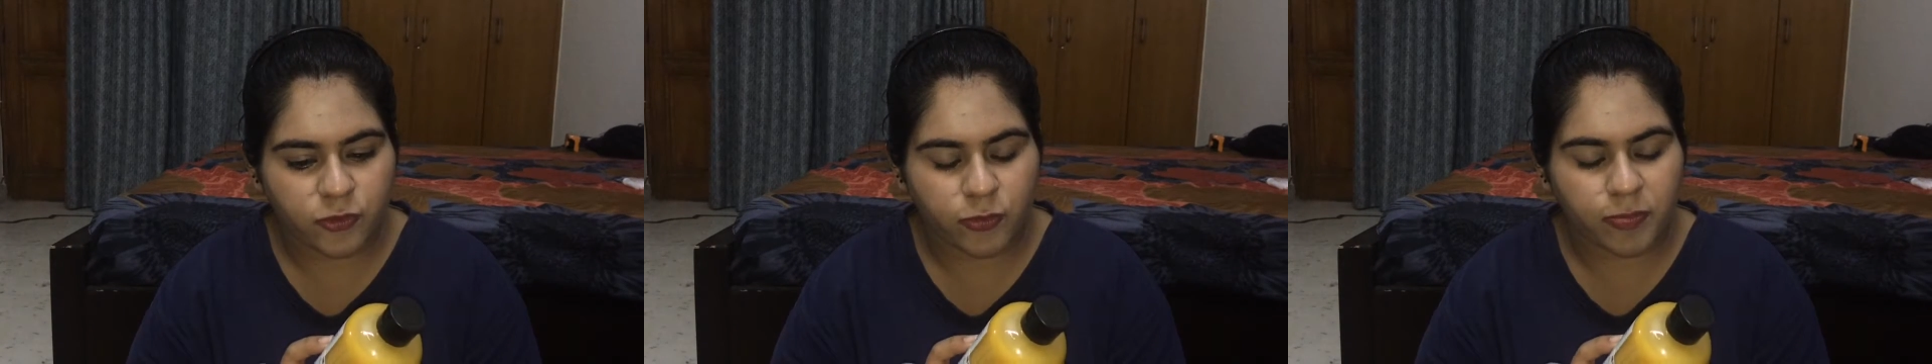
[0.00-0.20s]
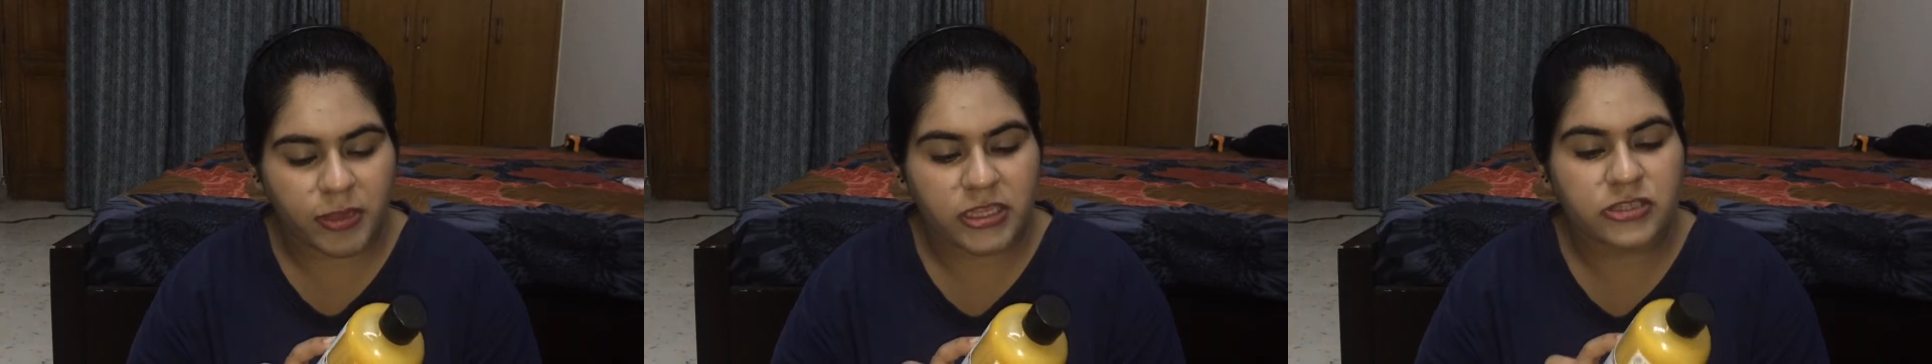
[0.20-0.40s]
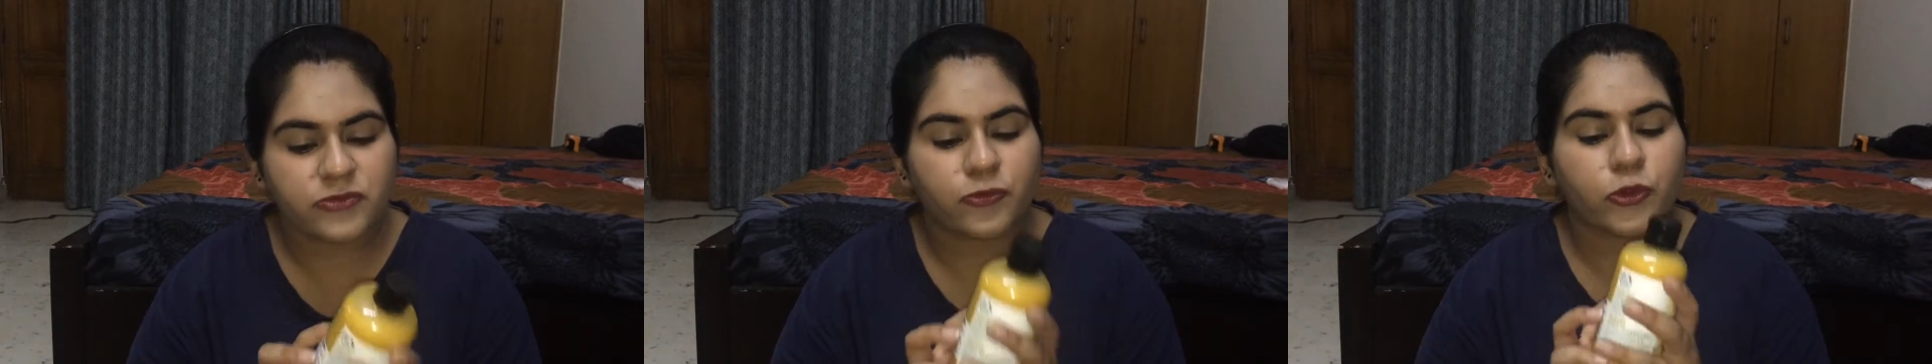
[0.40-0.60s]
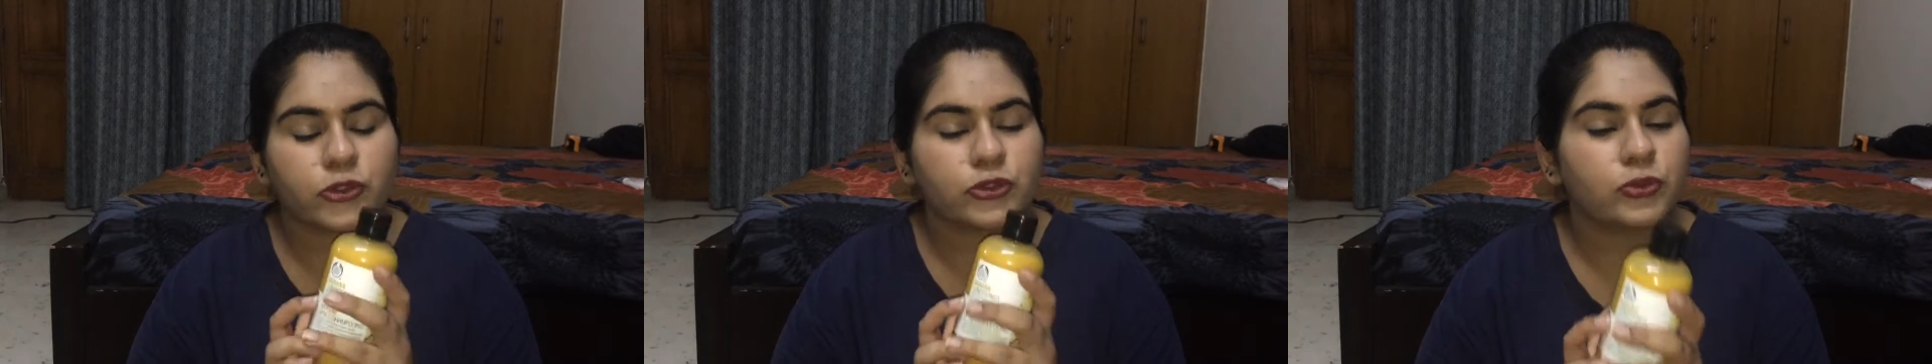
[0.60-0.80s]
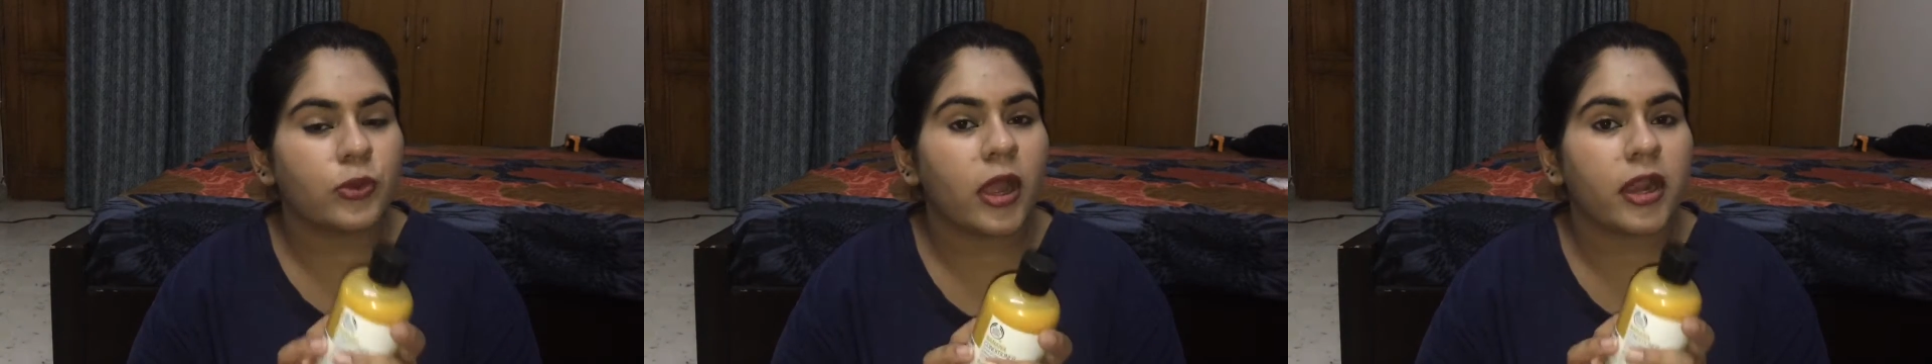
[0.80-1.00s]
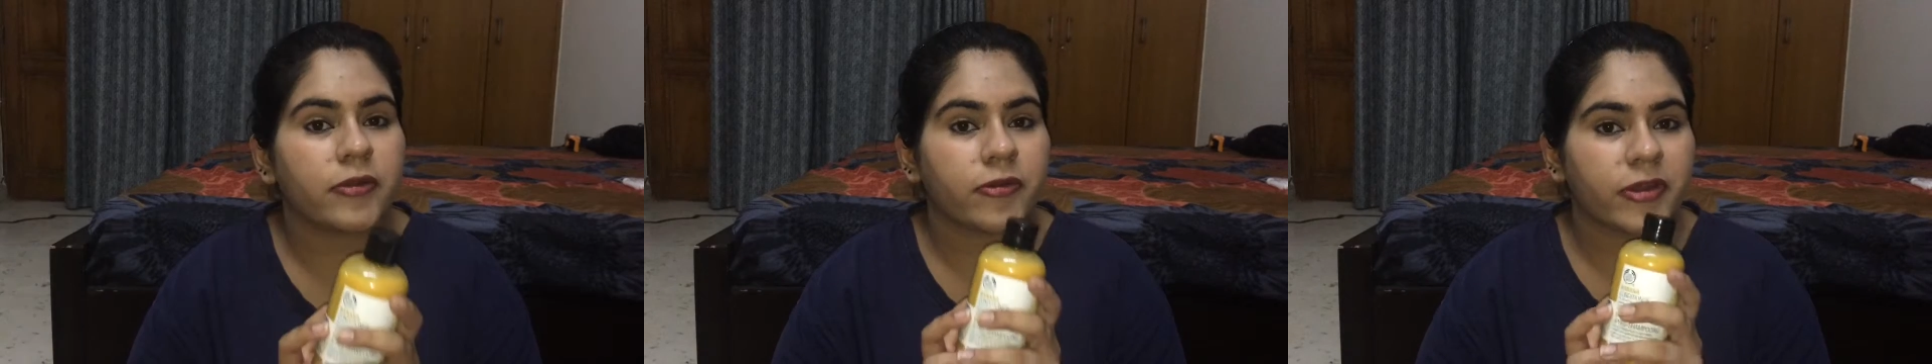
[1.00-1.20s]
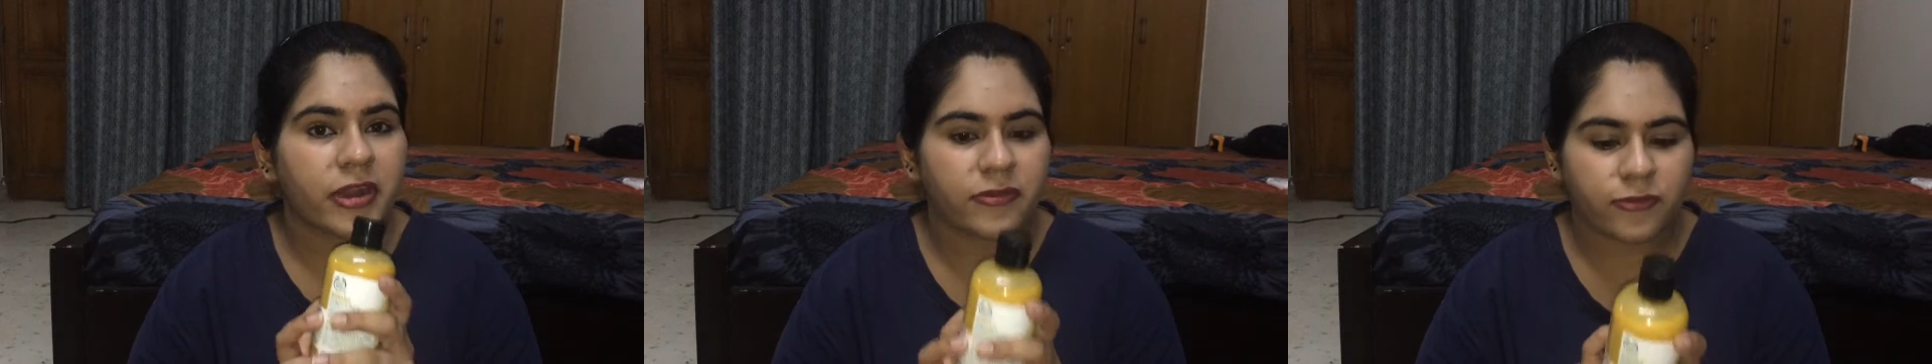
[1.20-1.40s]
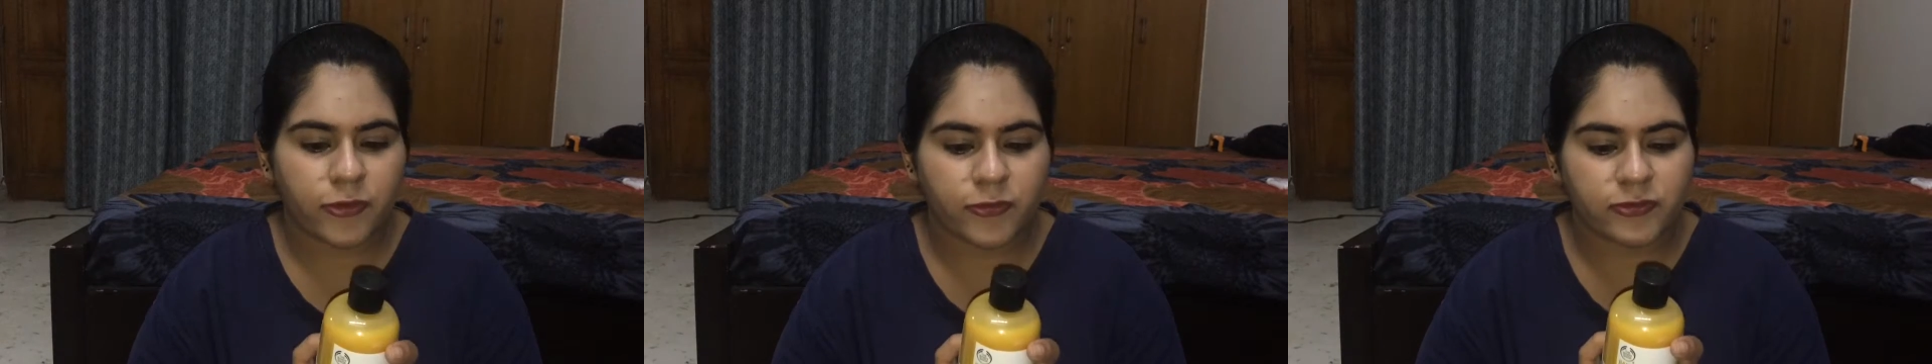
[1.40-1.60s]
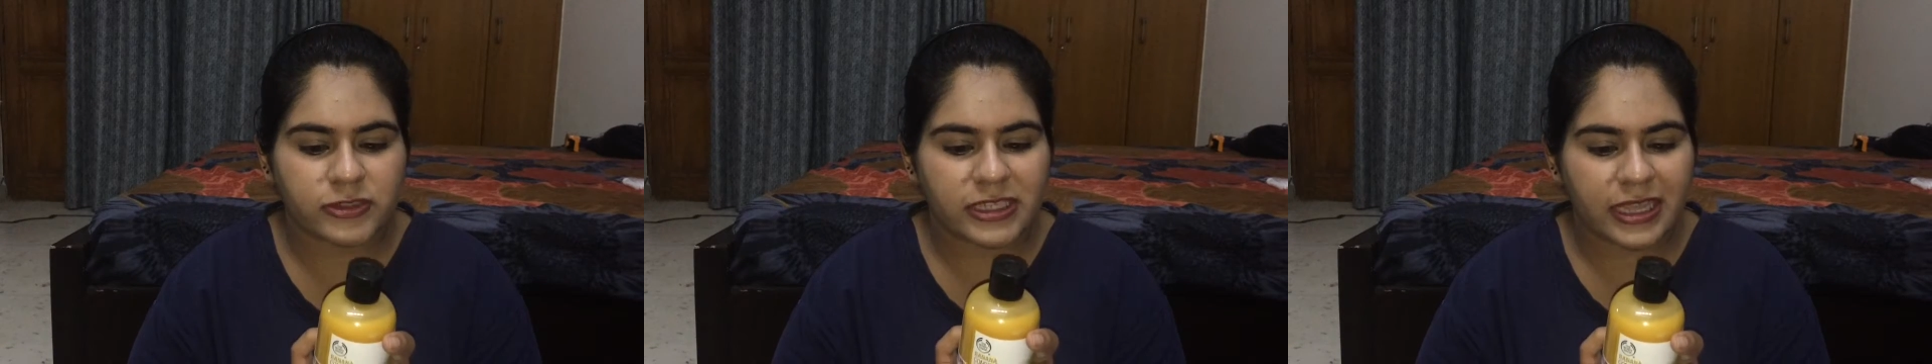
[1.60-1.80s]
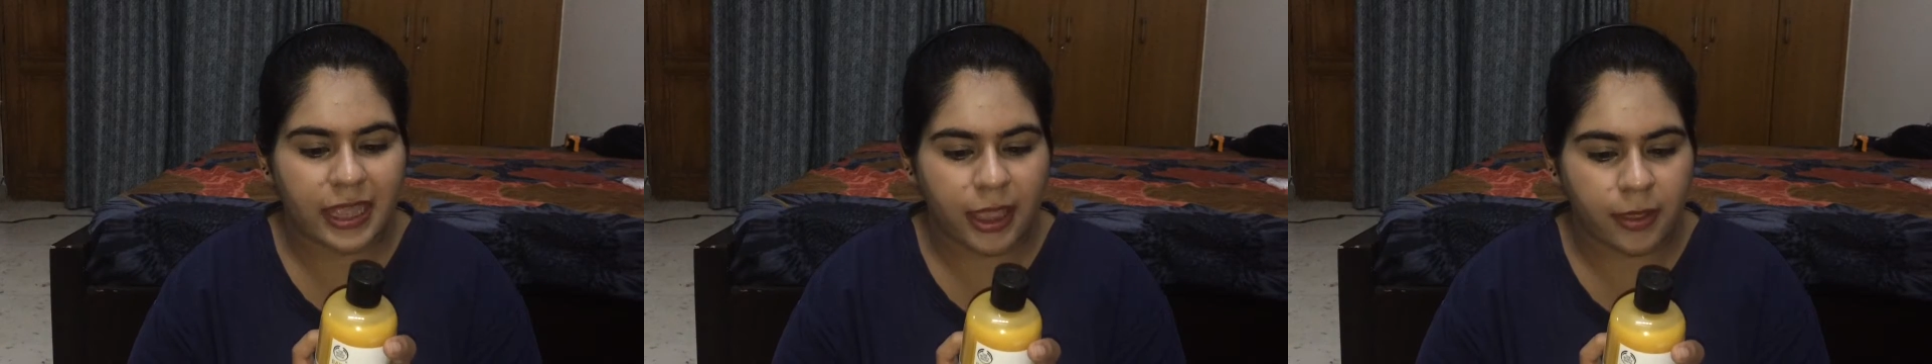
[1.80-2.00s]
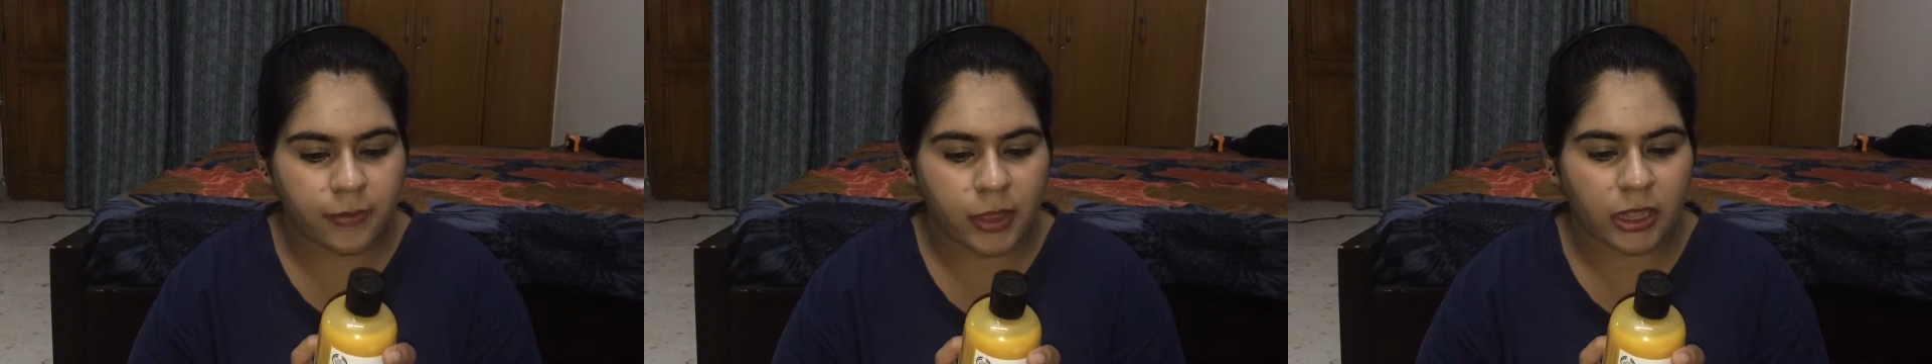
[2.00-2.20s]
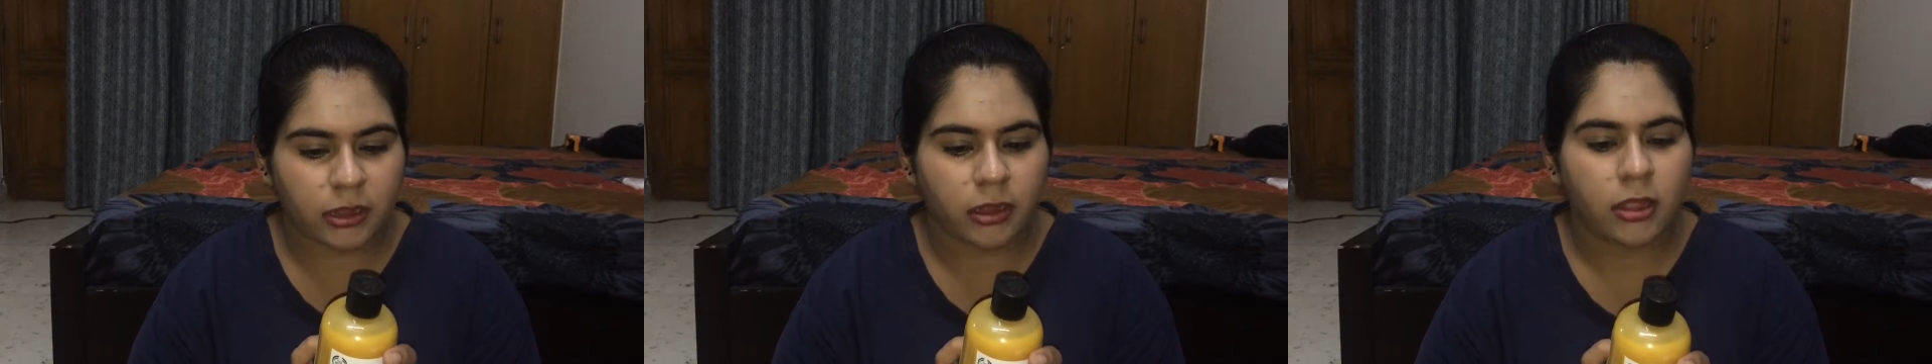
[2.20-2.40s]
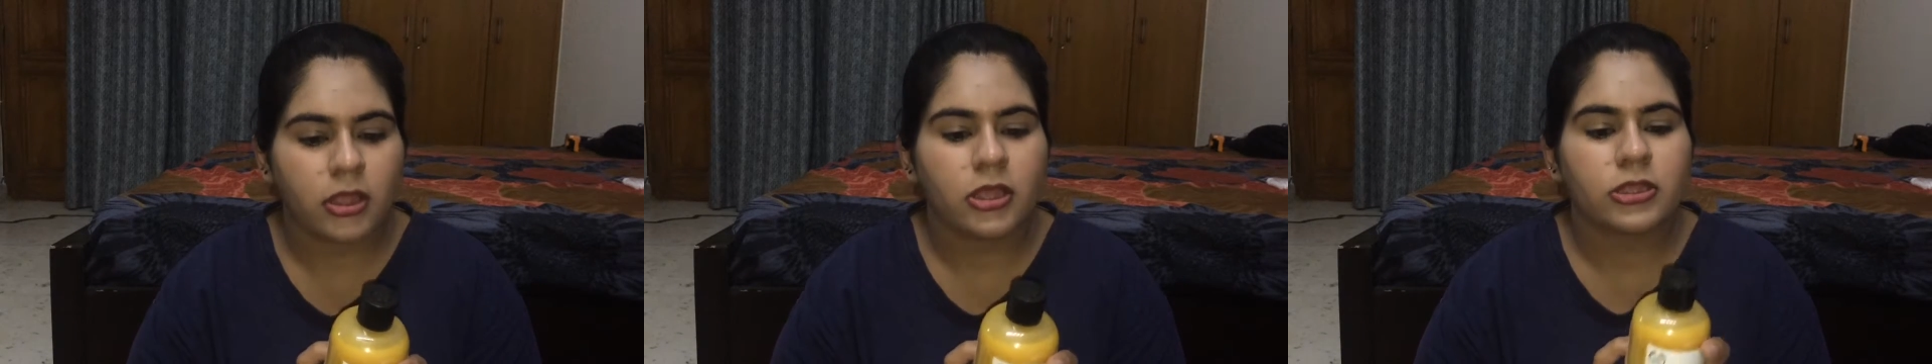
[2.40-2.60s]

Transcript: rupees for 250 ml,